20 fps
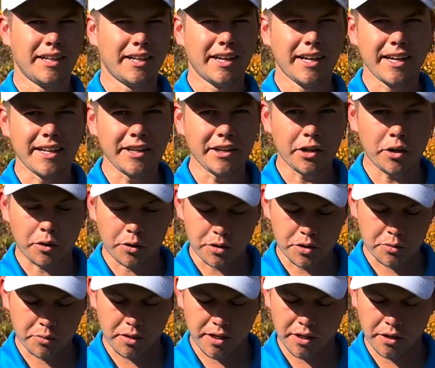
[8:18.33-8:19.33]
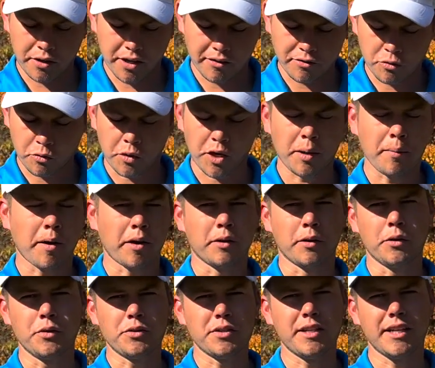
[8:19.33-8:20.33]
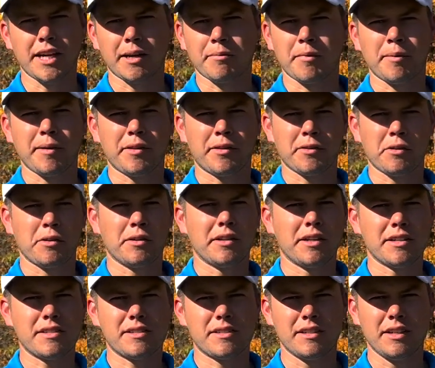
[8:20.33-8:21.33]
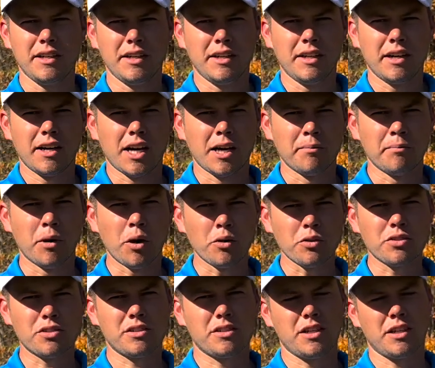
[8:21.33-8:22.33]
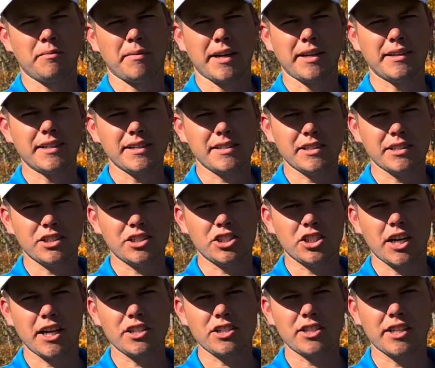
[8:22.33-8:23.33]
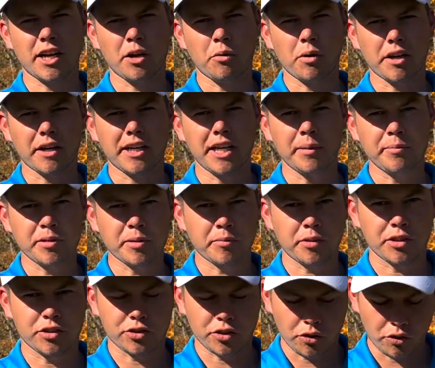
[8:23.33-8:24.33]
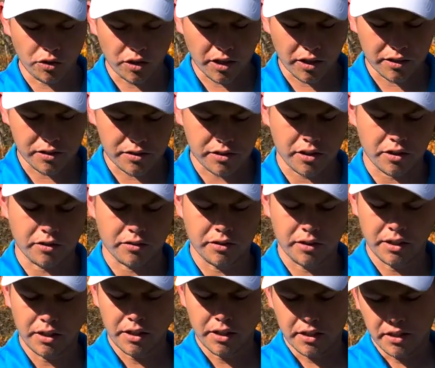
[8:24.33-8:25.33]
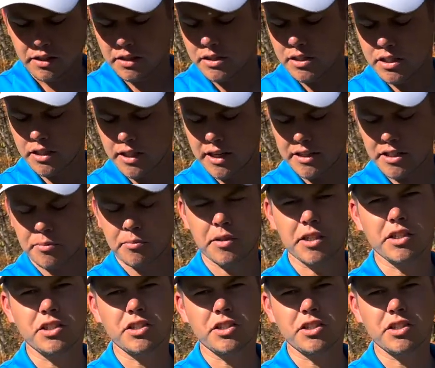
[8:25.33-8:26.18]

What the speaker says: any course where I don't have to worry about losing it, I'm going to be throwing this on most of my distance shots that I want to keep some control on. So still got some good